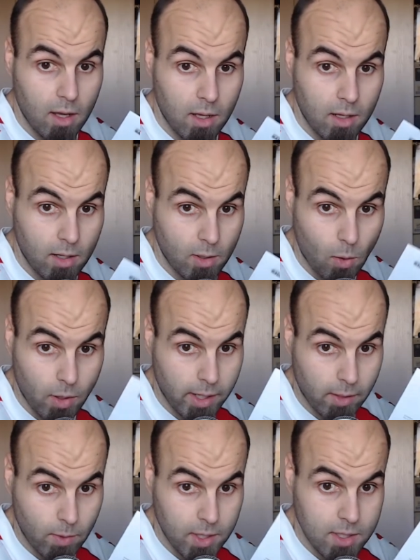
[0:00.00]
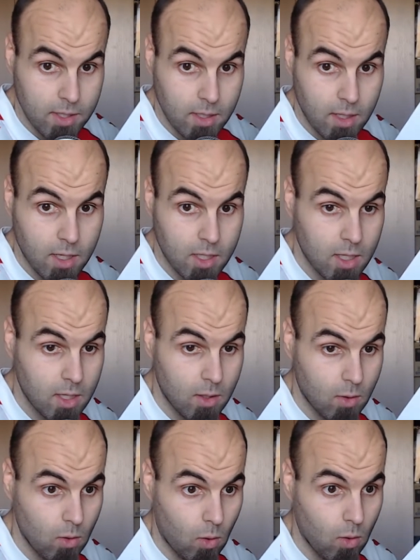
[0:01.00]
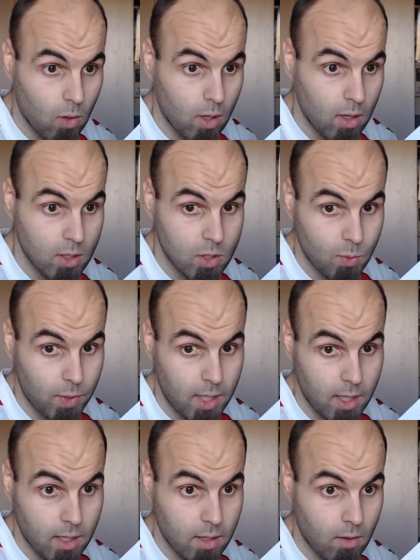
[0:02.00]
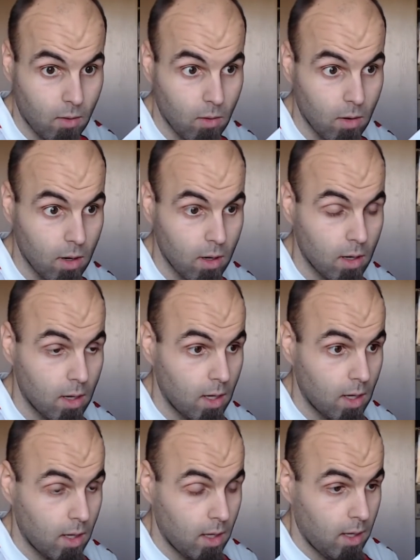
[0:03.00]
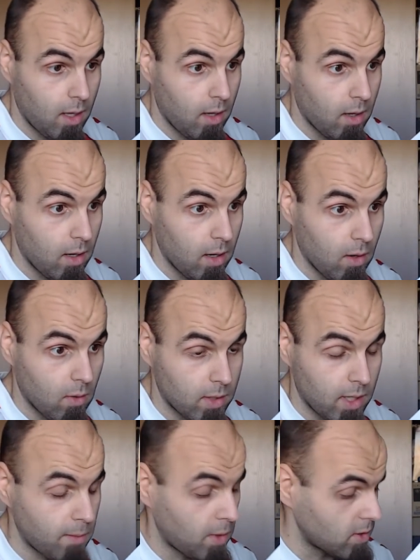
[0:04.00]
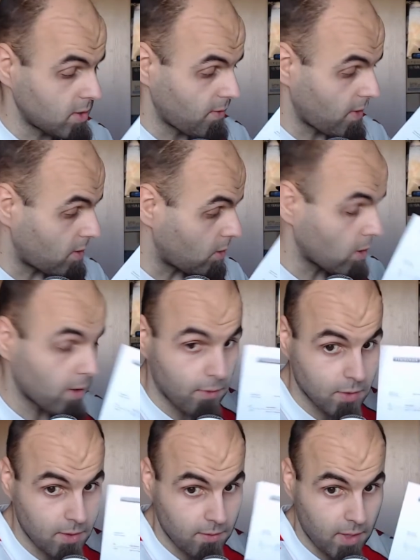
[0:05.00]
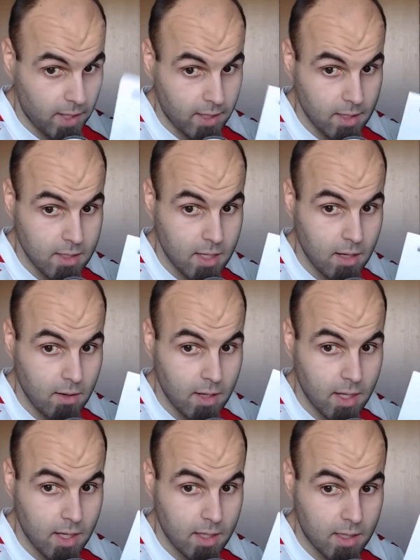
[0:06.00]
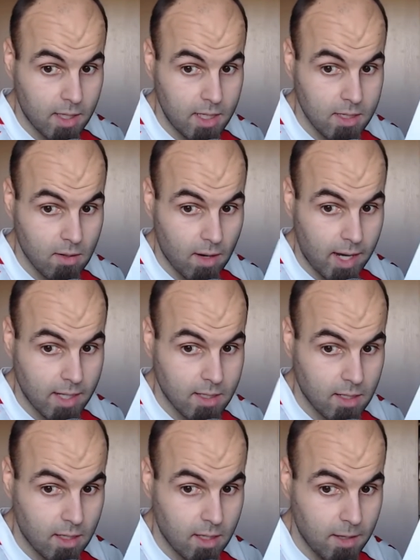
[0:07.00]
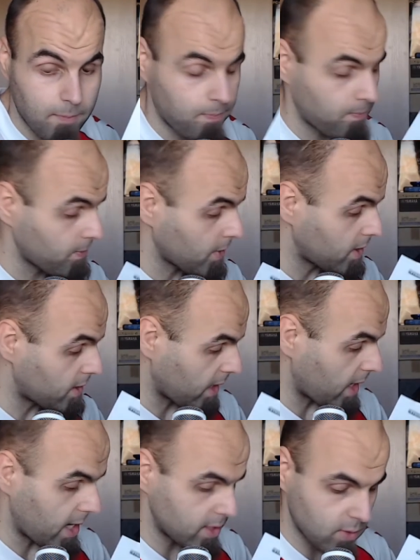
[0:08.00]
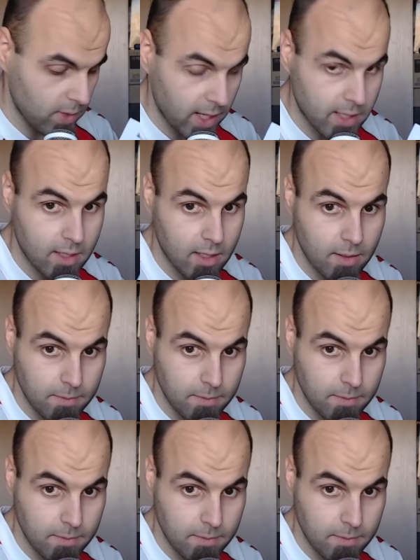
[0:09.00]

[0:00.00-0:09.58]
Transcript: Nordic region, nor Sweden or Denmark or something, looking for something like this here, these are actually the guys who actually